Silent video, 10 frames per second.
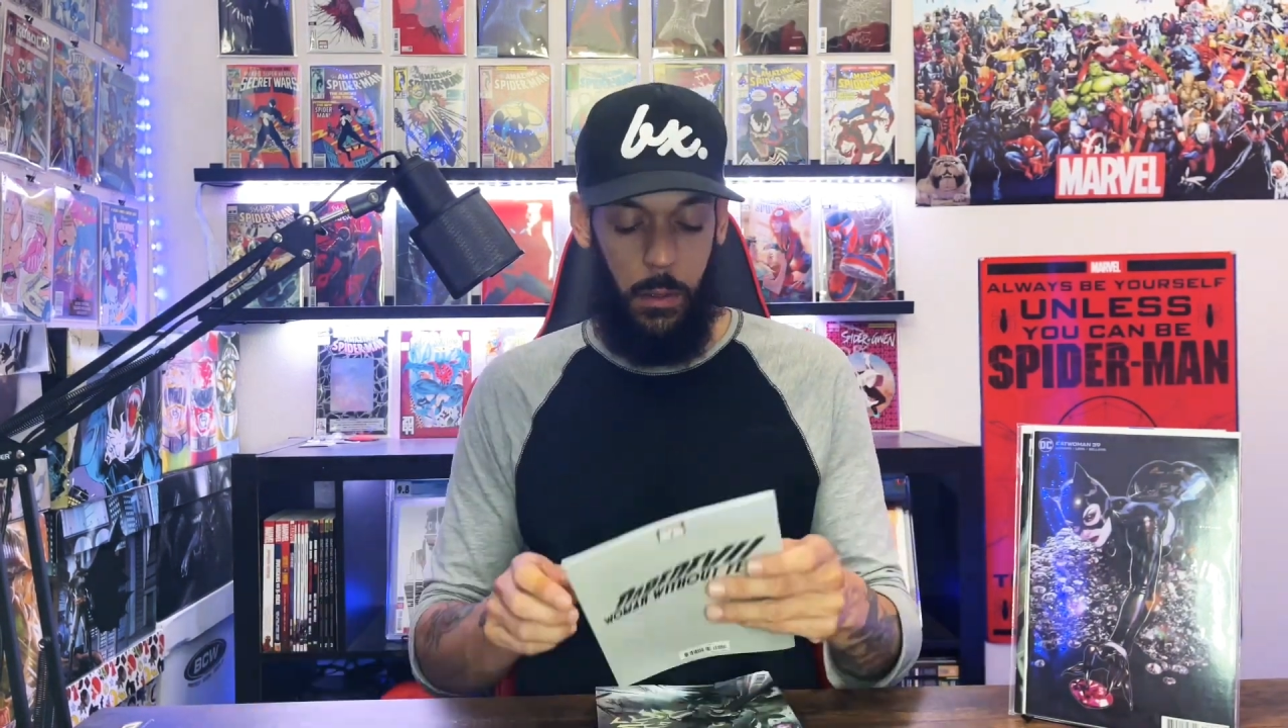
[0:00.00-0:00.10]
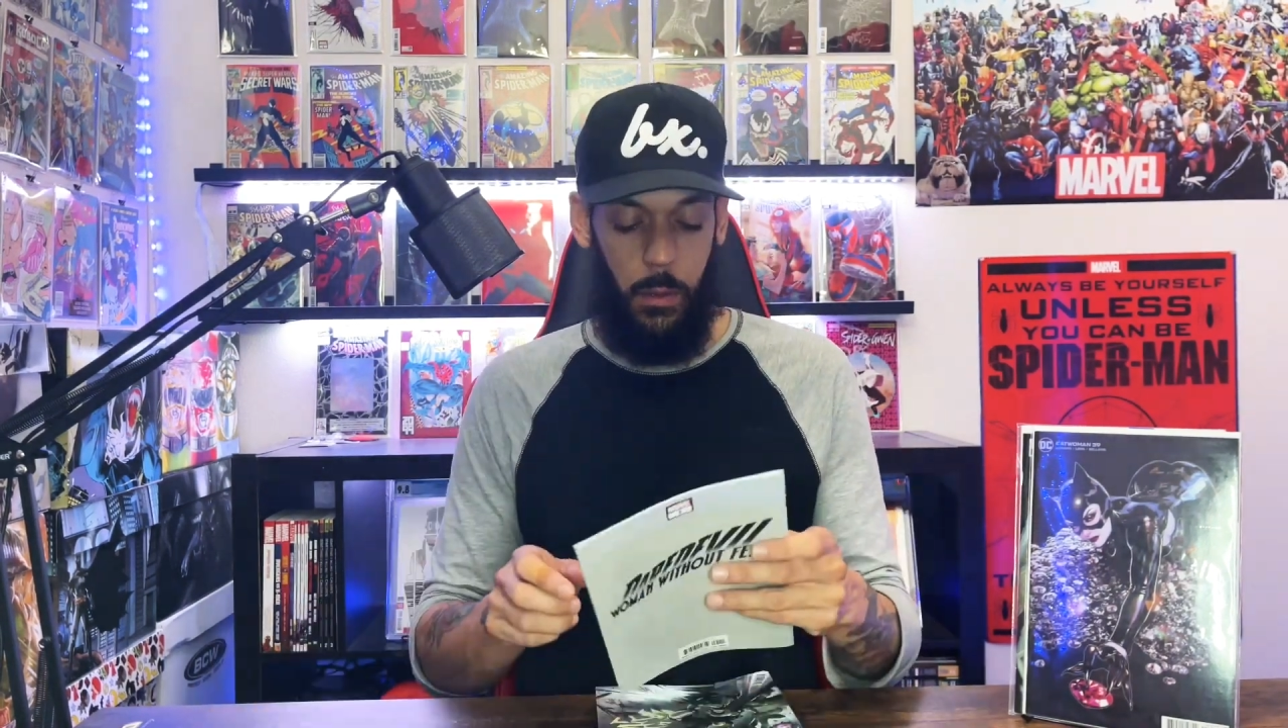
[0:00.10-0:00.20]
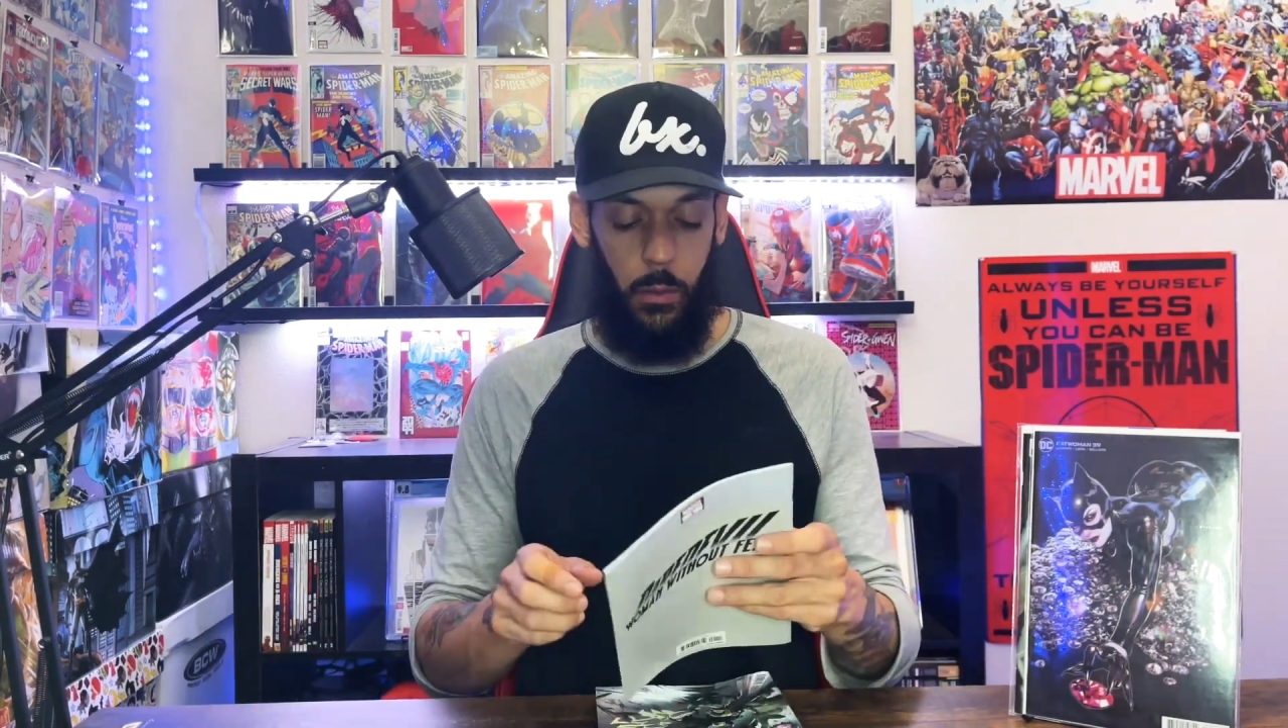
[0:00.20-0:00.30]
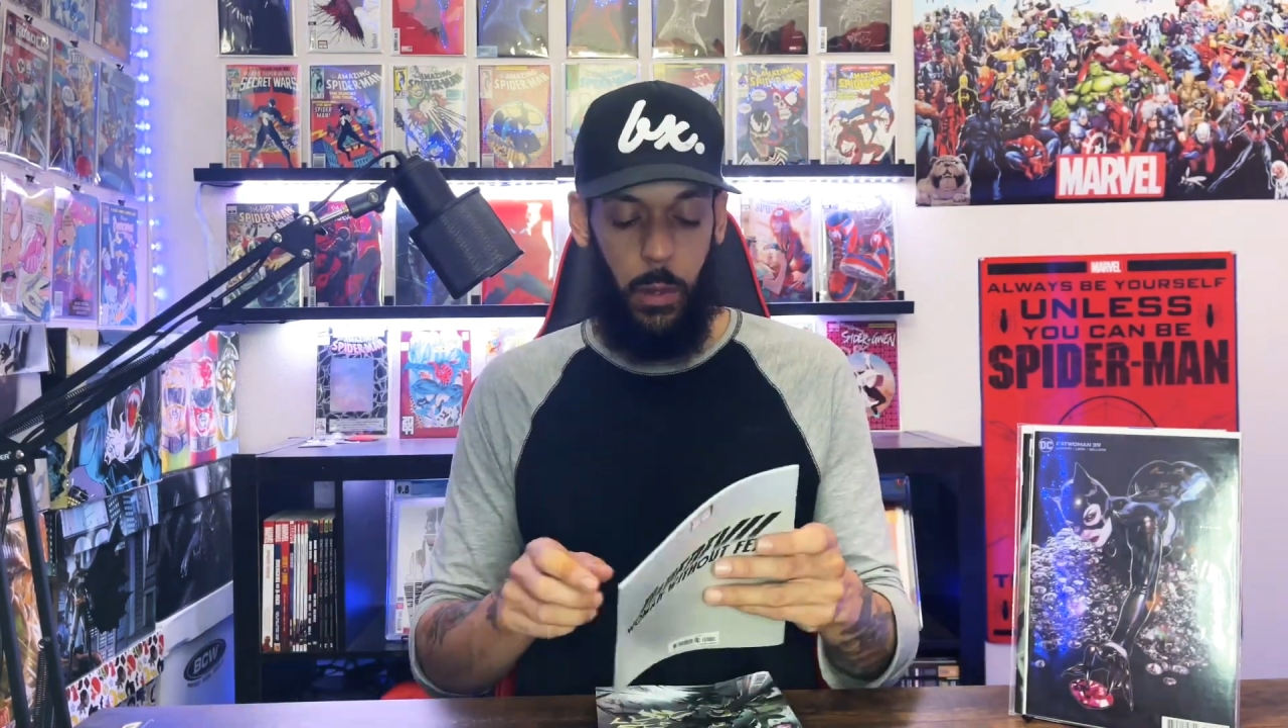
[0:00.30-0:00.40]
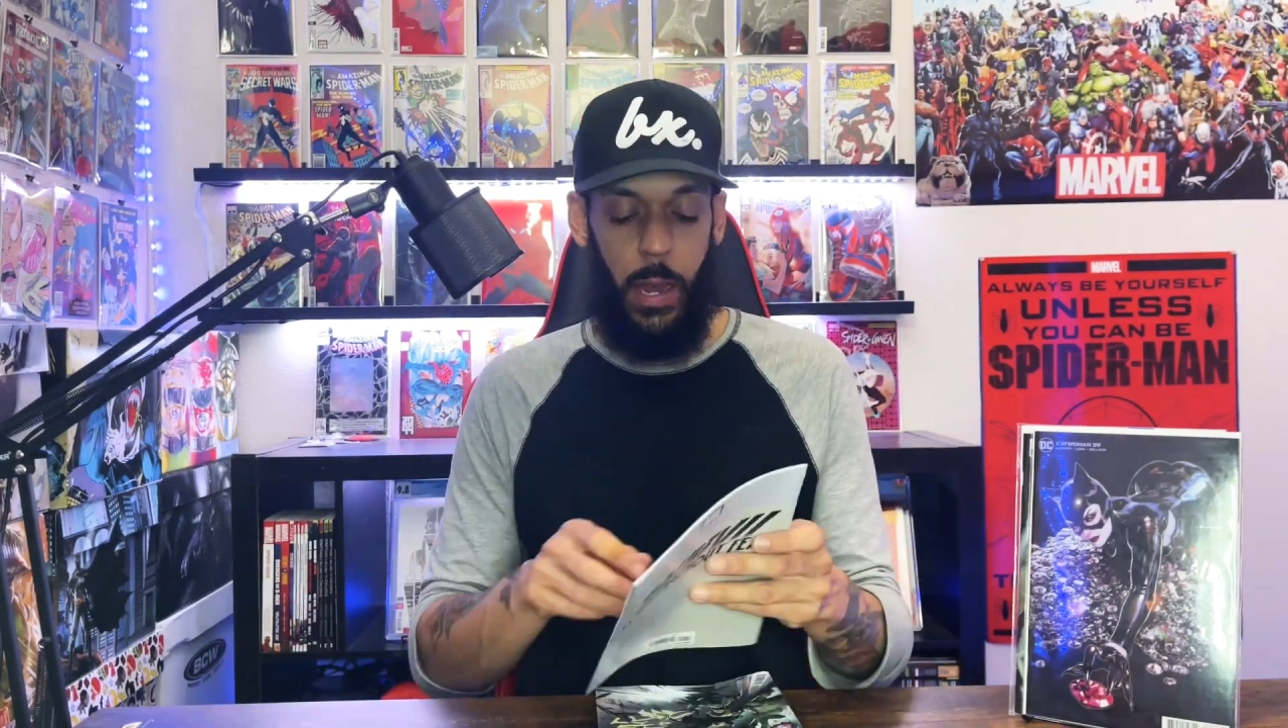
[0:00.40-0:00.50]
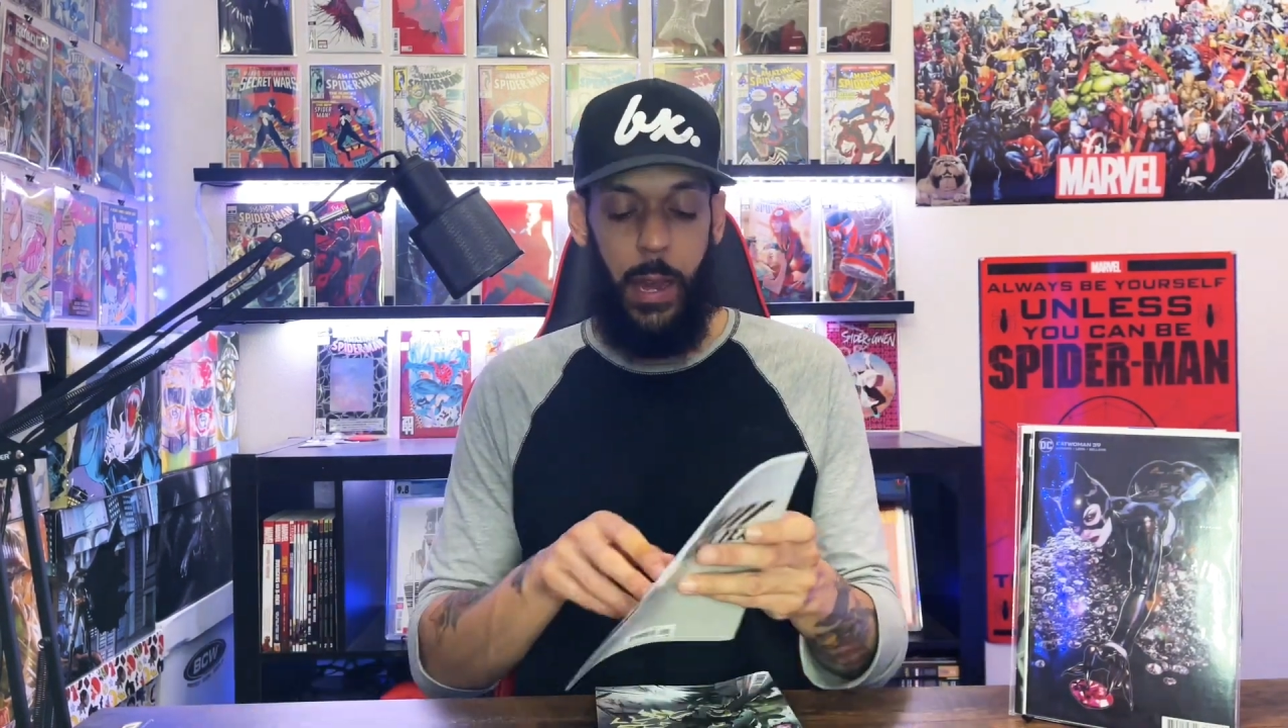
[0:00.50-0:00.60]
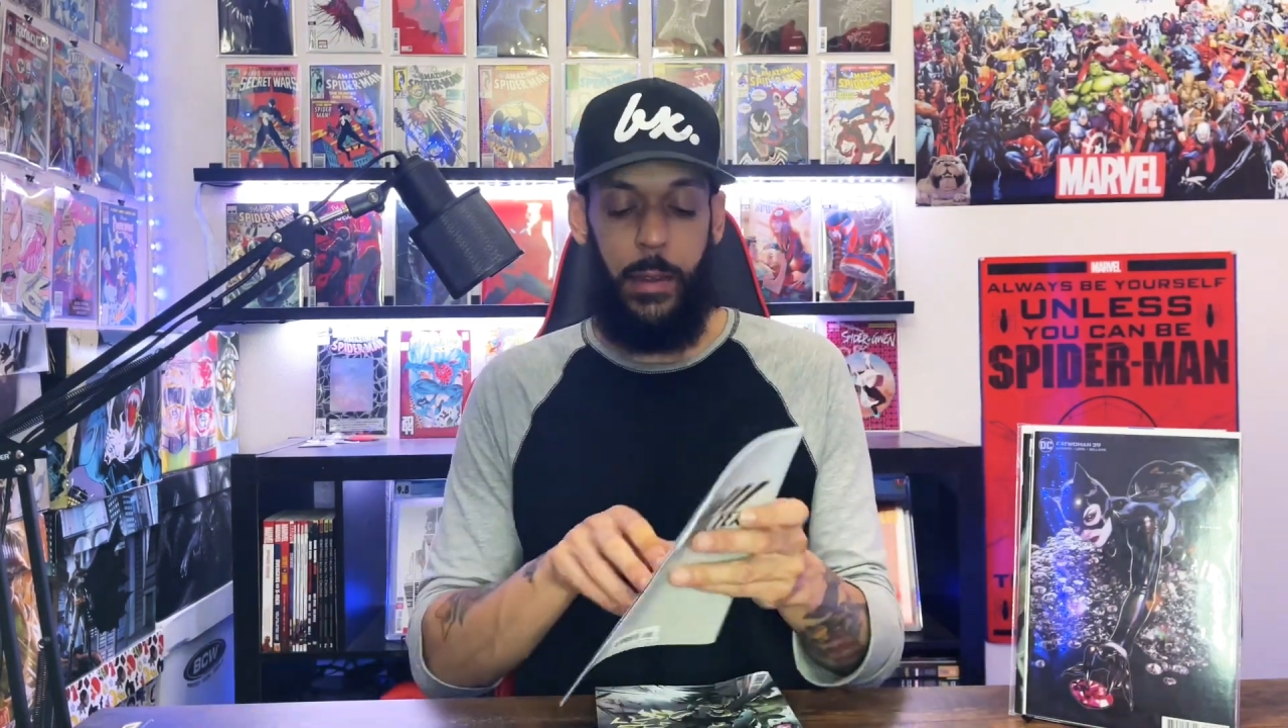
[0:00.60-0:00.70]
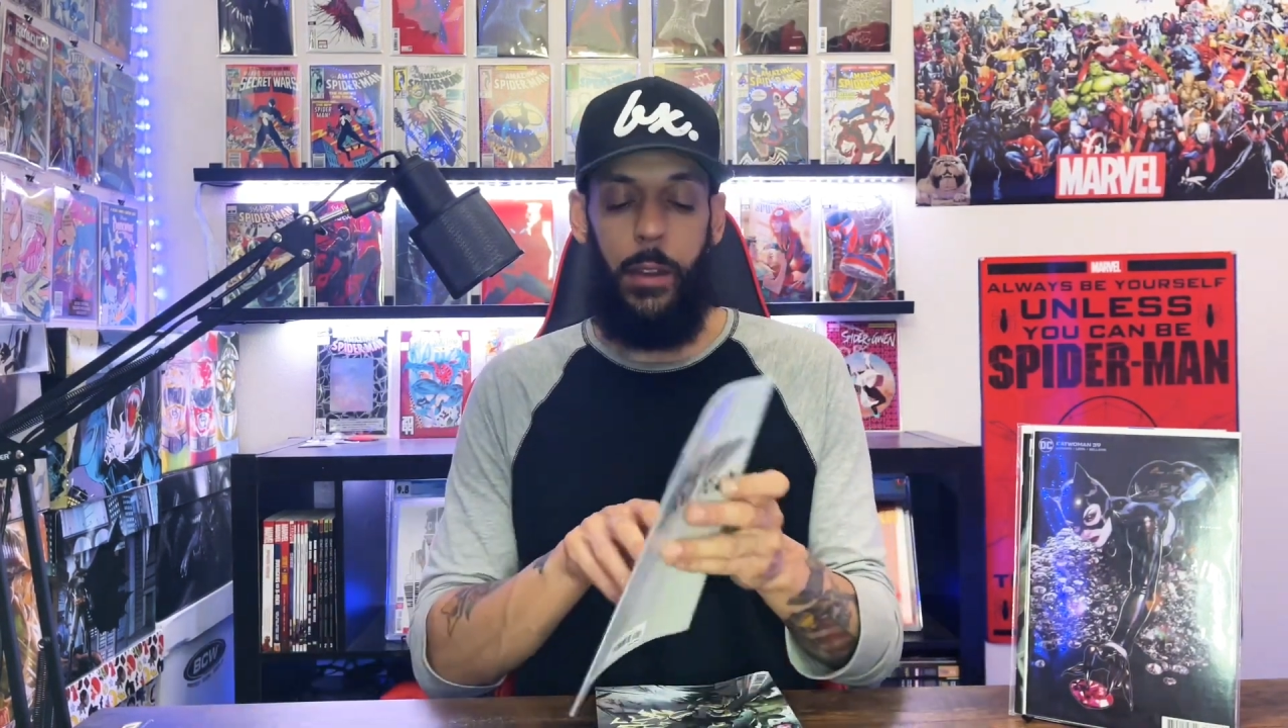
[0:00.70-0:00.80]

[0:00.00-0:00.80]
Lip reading: We got